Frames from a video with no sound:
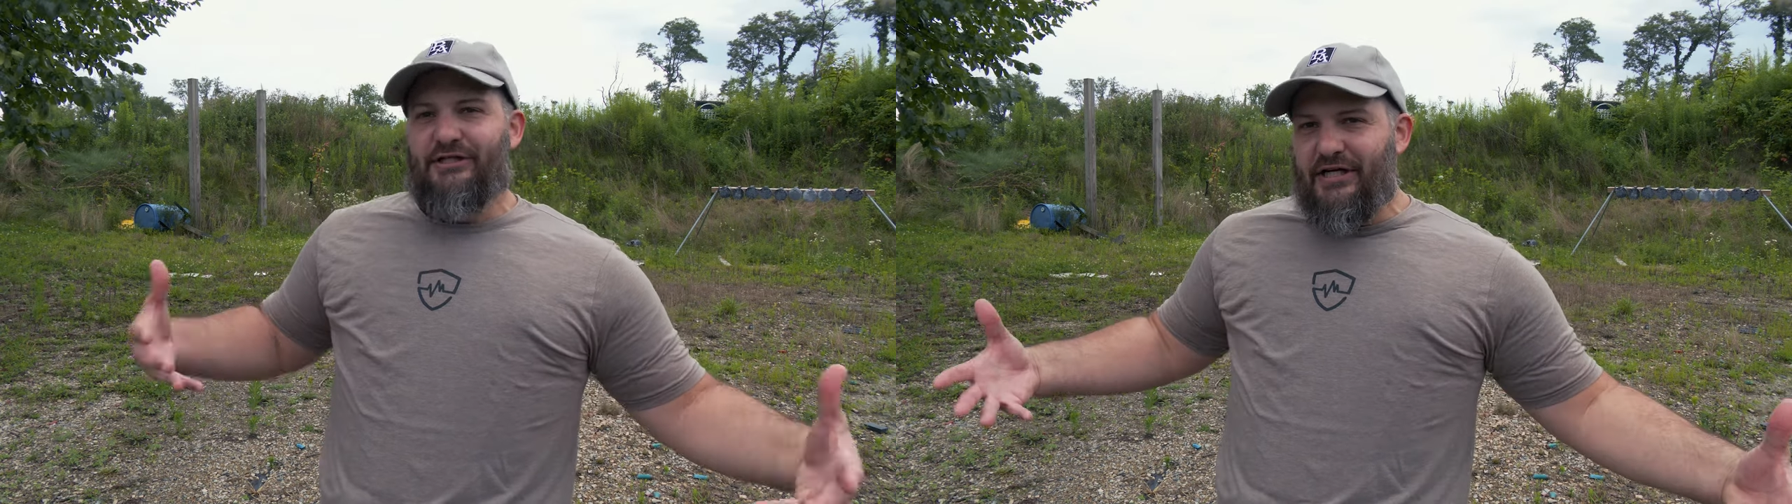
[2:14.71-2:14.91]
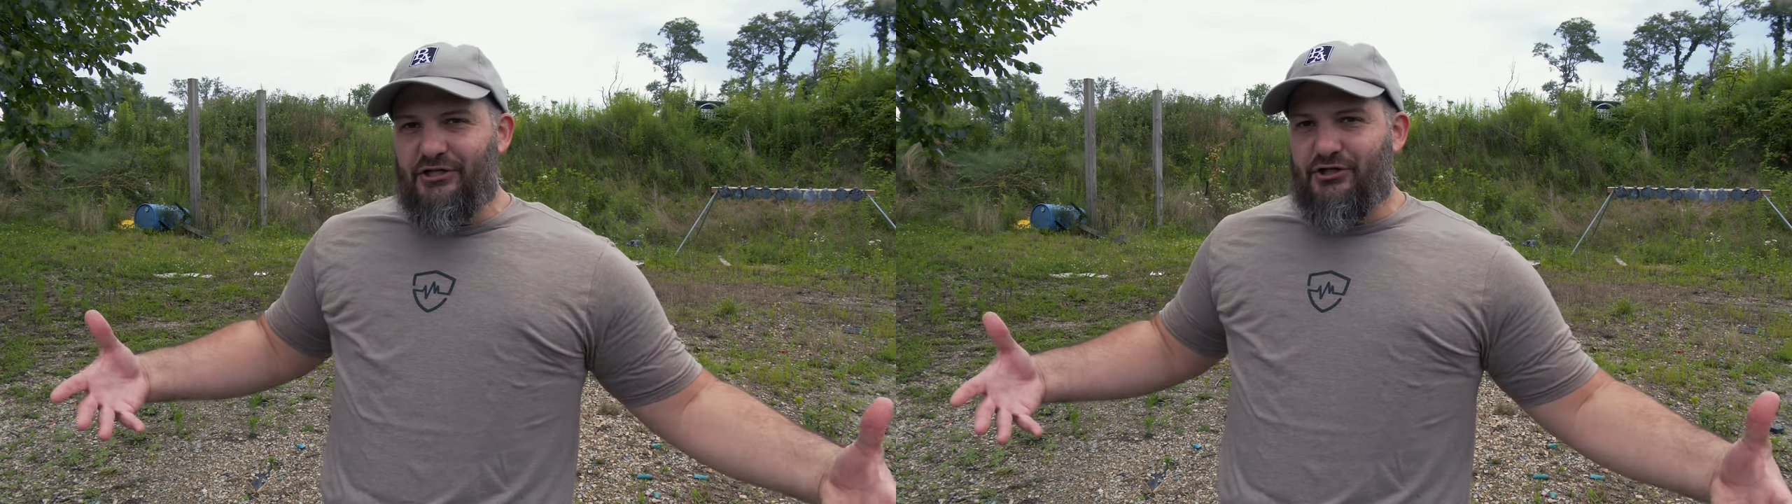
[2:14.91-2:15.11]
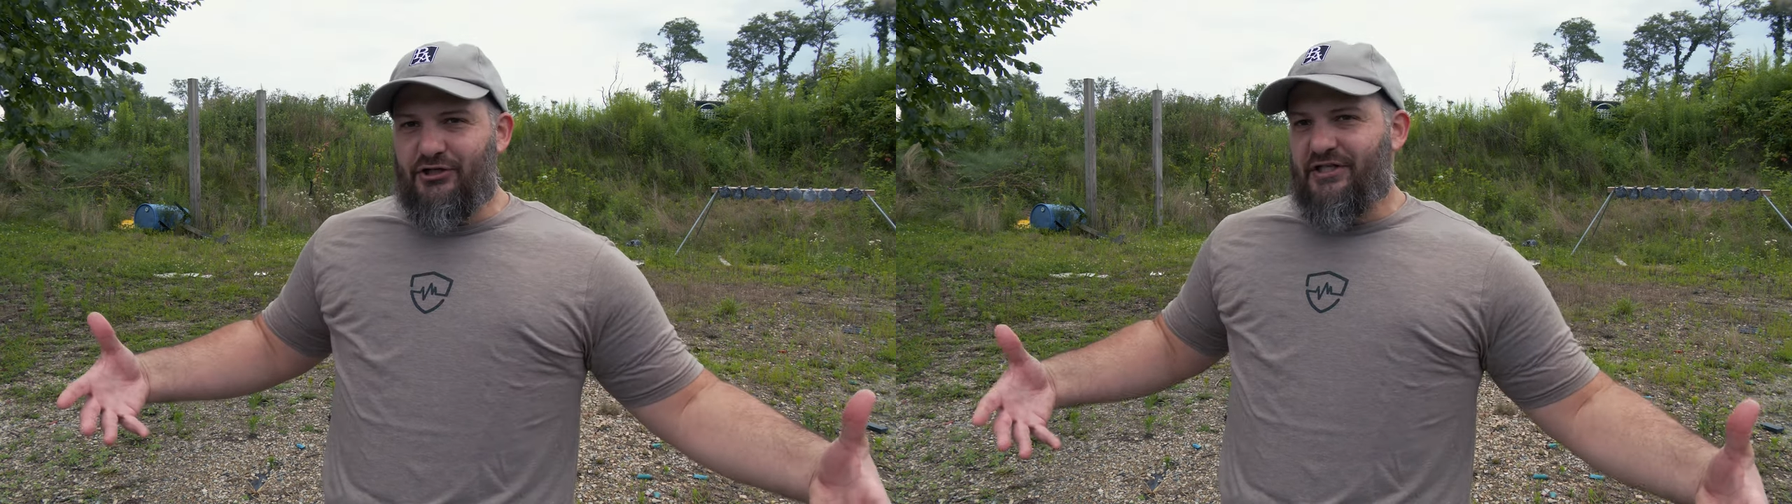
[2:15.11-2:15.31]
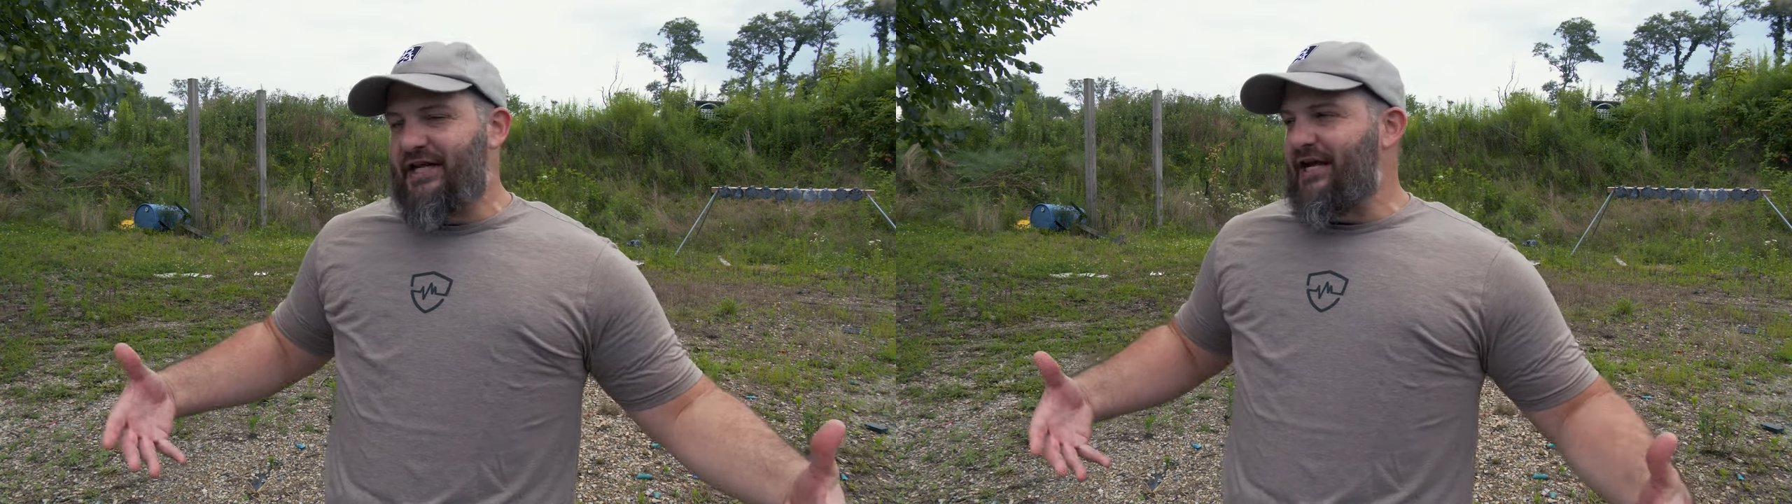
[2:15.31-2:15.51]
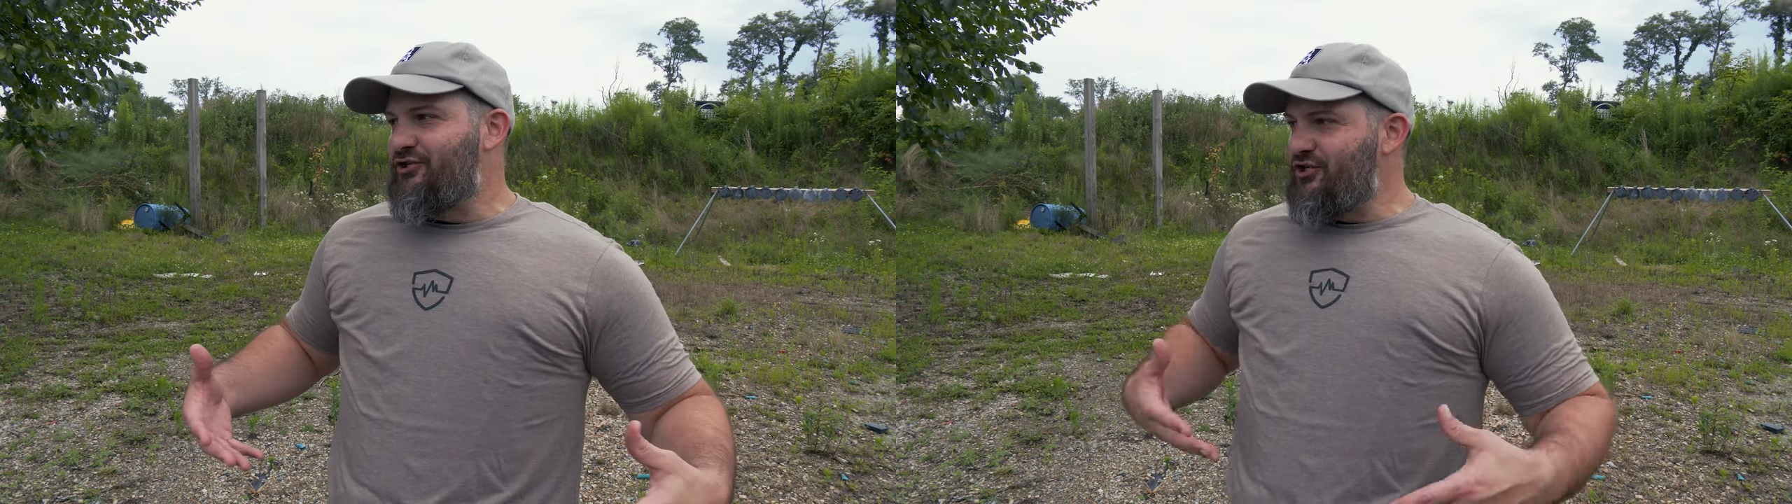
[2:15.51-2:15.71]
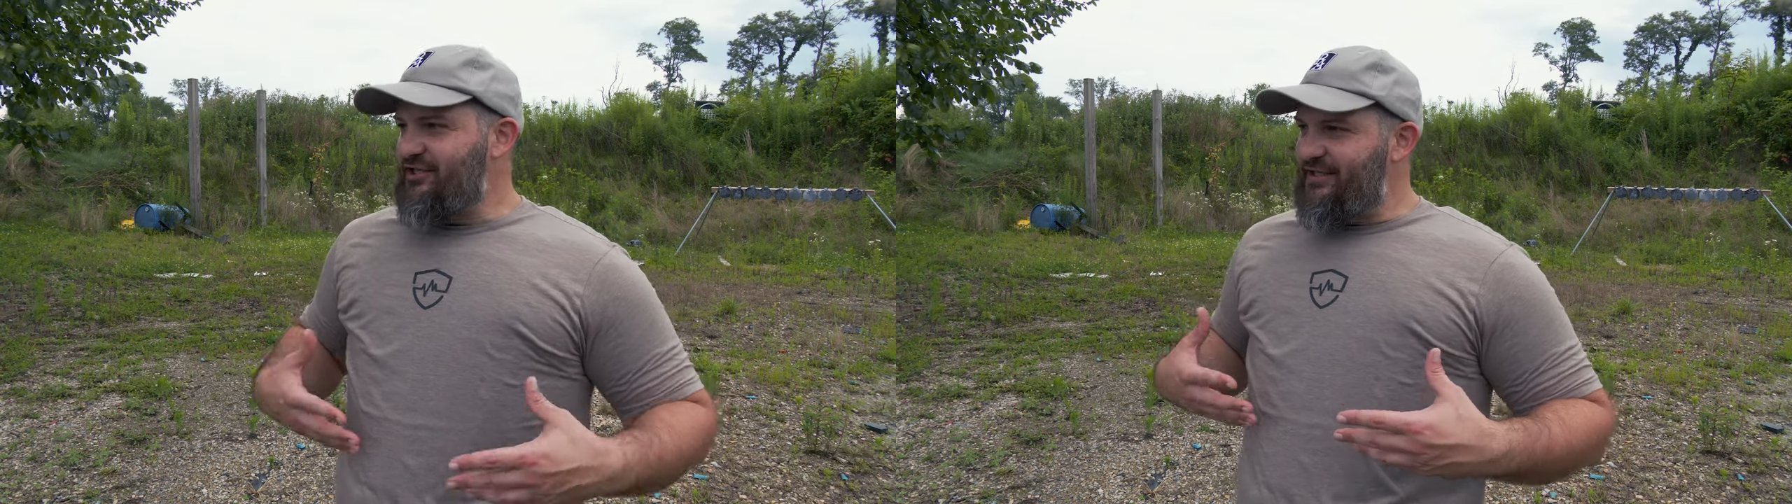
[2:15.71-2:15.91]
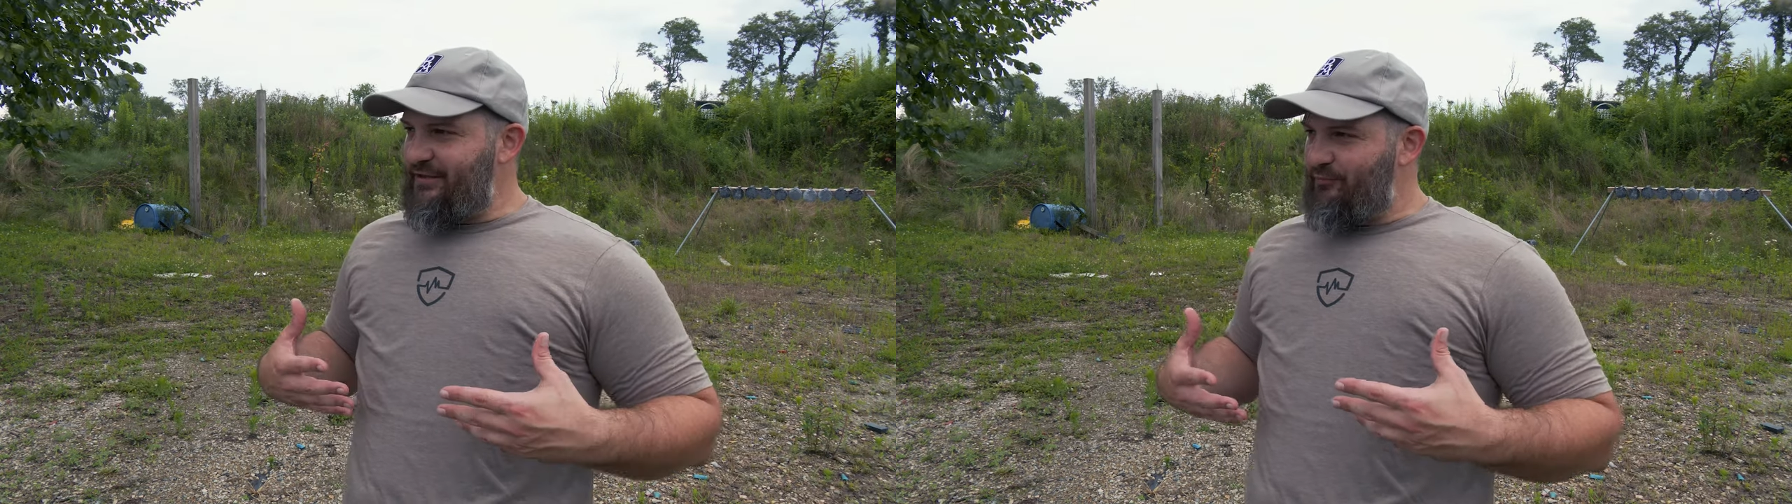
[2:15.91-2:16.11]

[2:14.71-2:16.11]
t-shirt today just to